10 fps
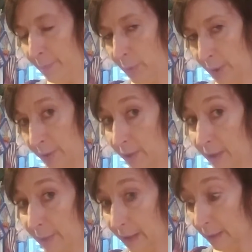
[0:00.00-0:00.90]
books are going to
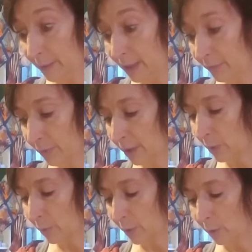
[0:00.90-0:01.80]
be a little bit different
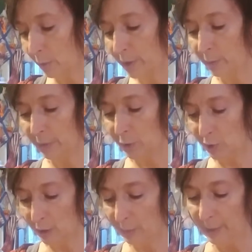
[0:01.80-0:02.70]
because we're all working with
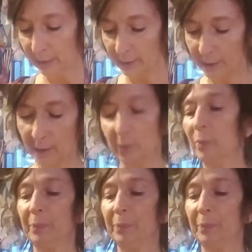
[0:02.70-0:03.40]
junk mail. So